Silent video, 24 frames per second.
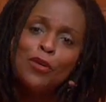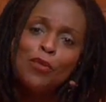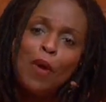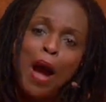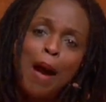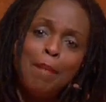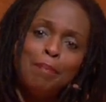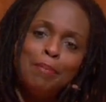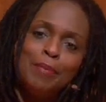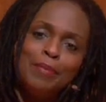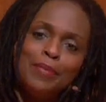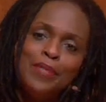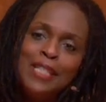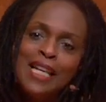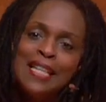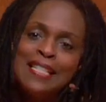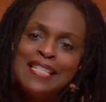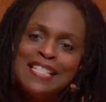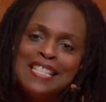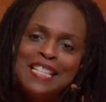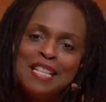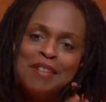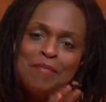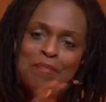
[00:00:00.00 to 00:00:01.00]
crop
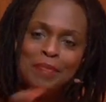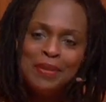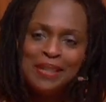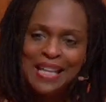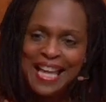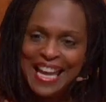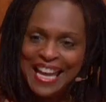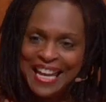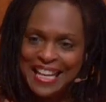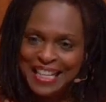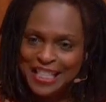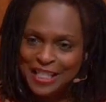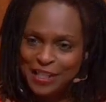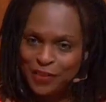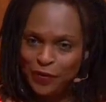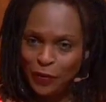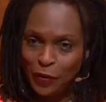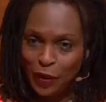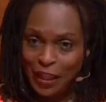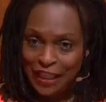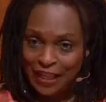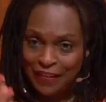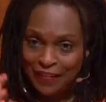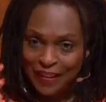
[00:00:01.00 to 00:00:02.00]
dusting planes
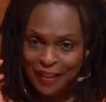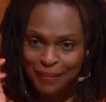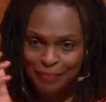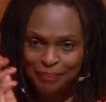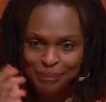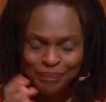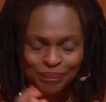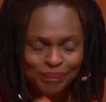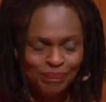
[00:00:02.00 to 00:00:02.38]
for a living.